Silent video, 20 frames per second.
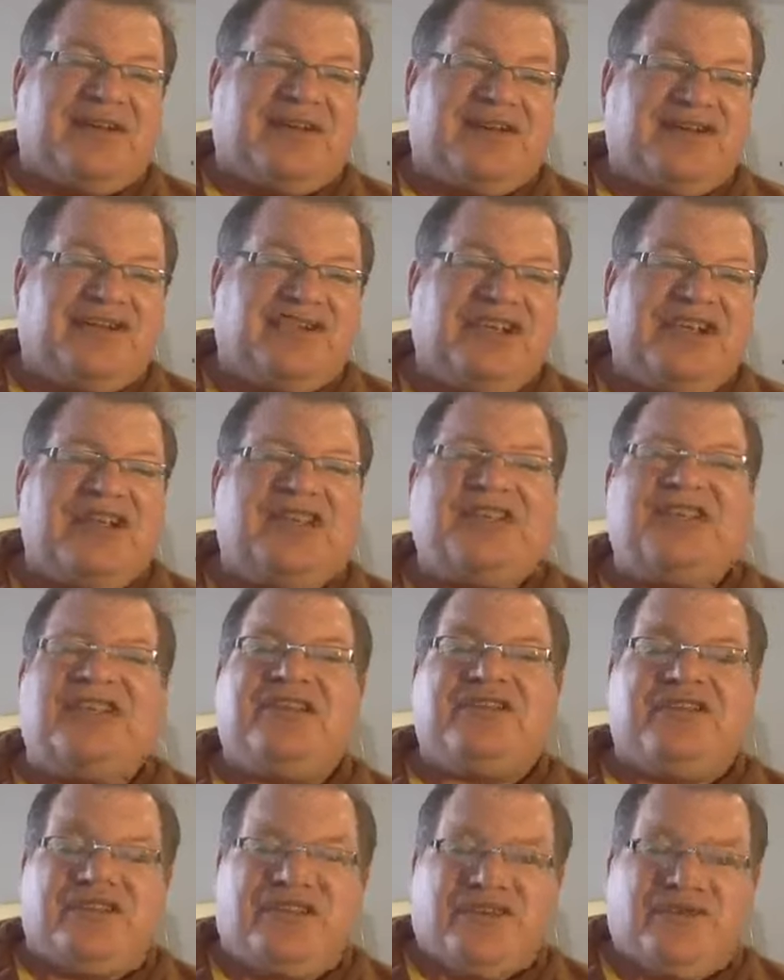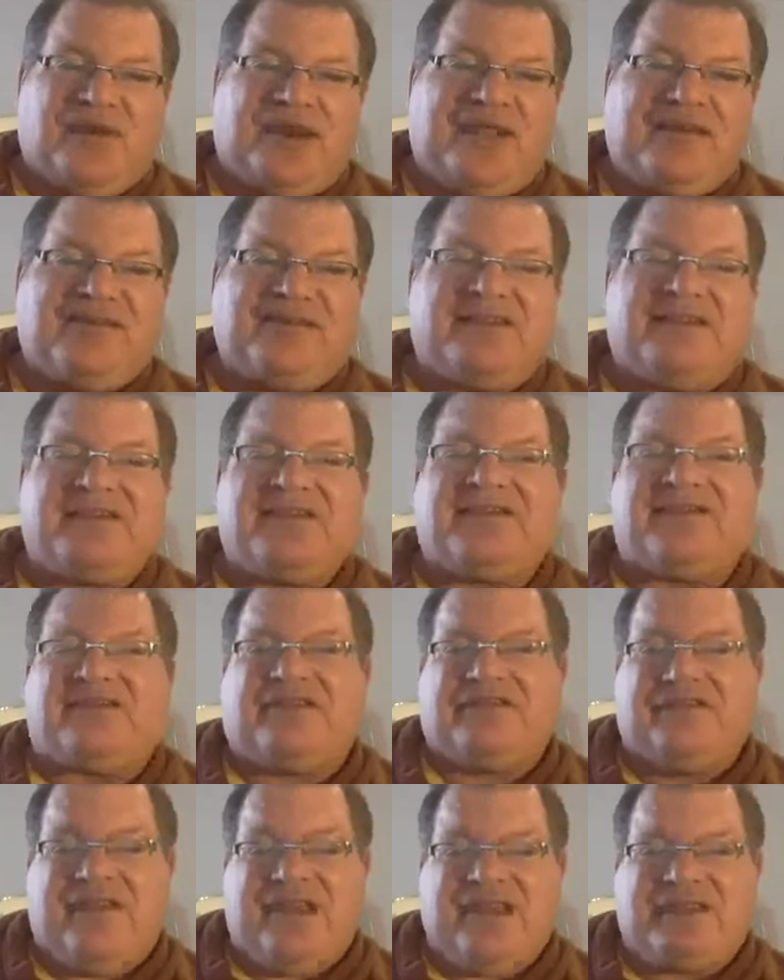Kijiji or Craigslist
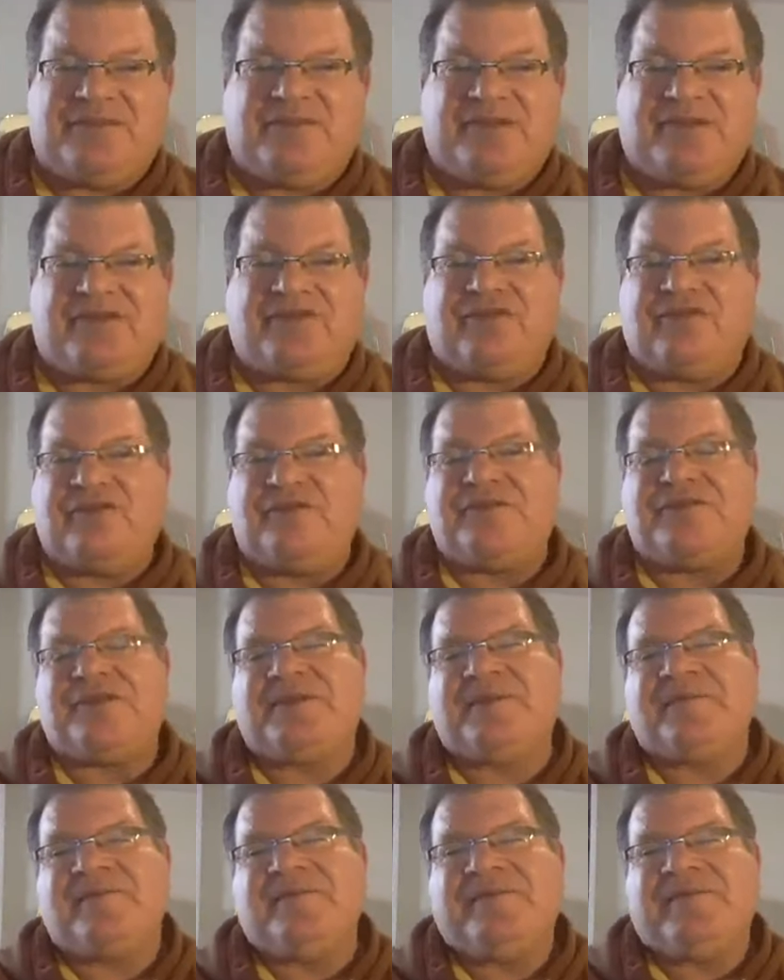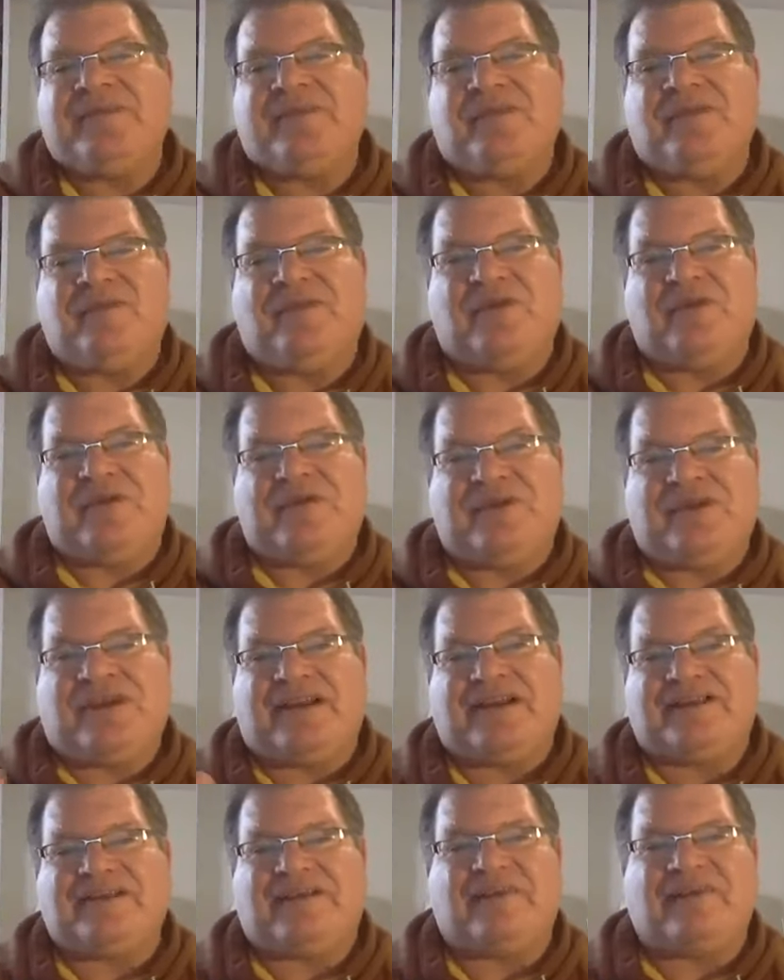or Facebook groups or
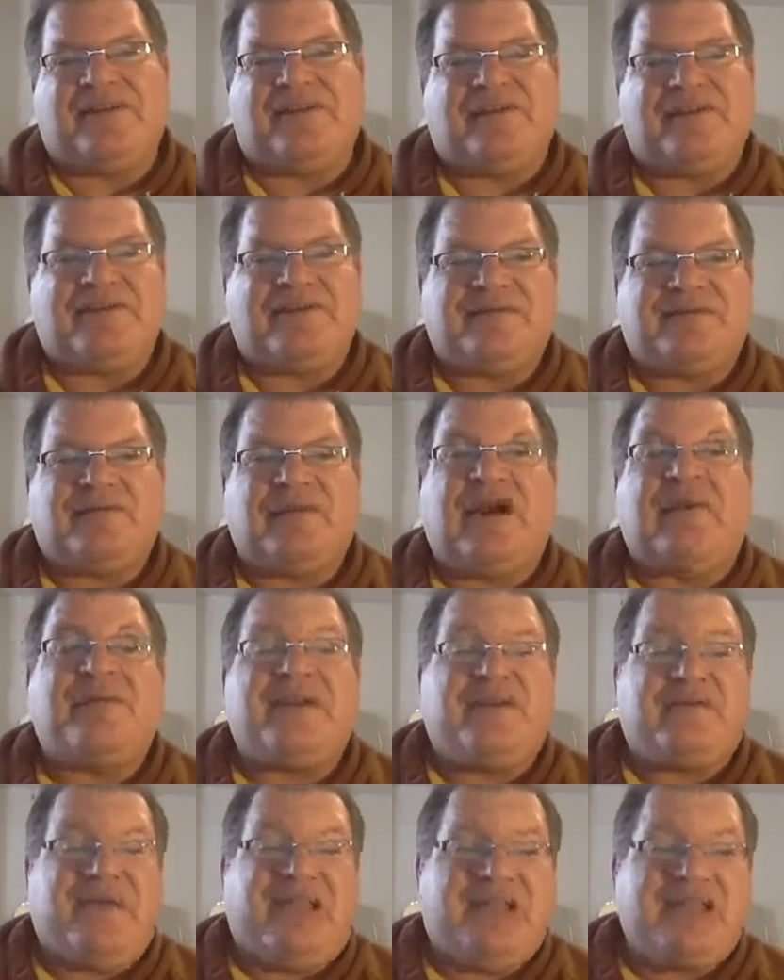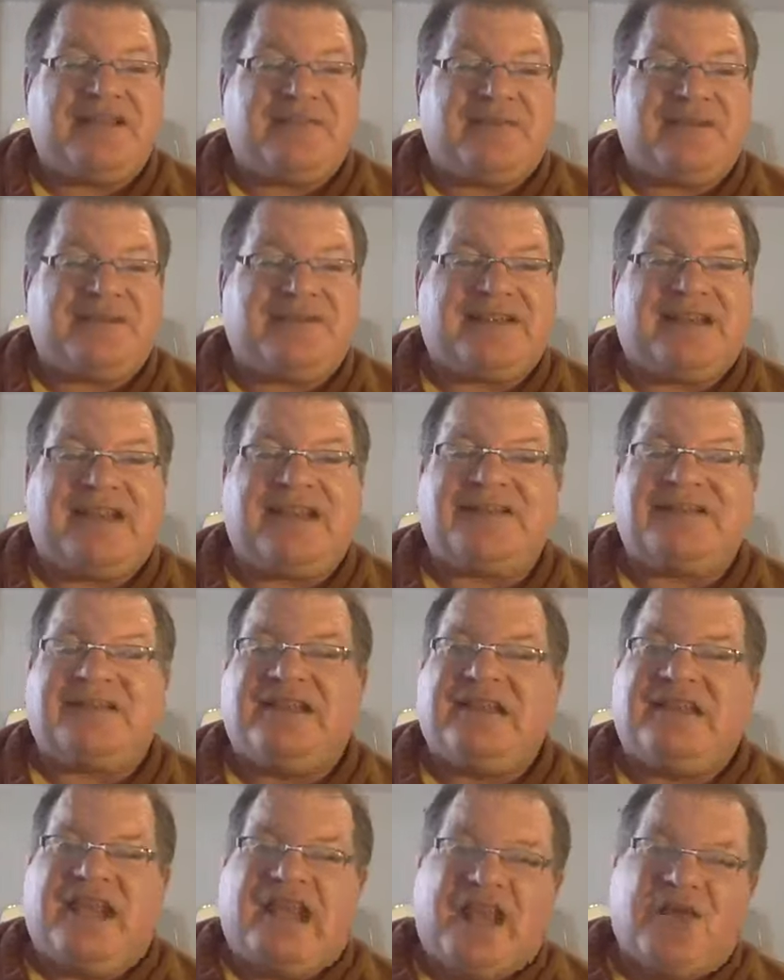some of those property management sites,